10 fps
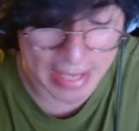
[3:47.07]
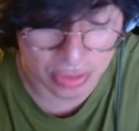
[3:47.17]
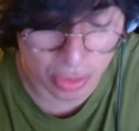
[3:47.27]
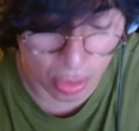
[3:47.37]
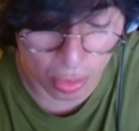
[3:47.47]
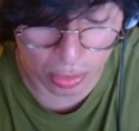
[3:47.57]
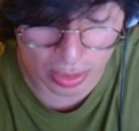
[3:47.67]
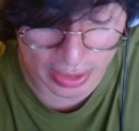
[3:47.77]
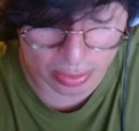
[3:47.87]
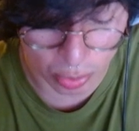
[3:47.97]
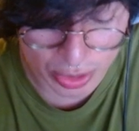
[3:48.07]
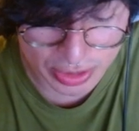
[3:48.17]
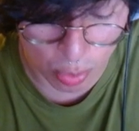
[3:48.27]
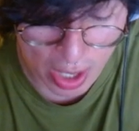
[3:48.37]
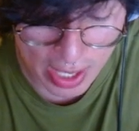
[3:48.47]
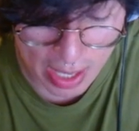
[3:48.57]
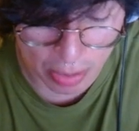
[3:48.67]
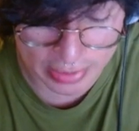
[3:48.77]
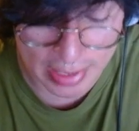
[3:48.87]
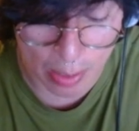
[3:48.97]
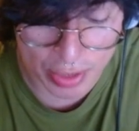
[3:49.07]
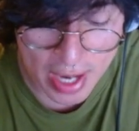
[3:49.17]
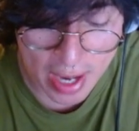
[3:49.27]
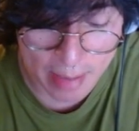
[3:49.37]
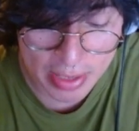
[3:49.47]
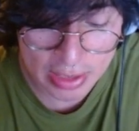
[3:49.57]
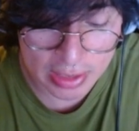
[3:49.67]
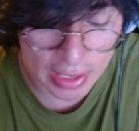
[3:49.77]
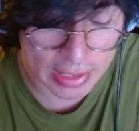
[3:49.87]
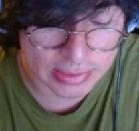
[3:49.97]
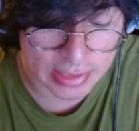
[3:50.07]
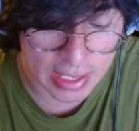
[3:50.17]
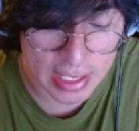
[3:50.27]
to the whole reason why I brought that one up. Like I said,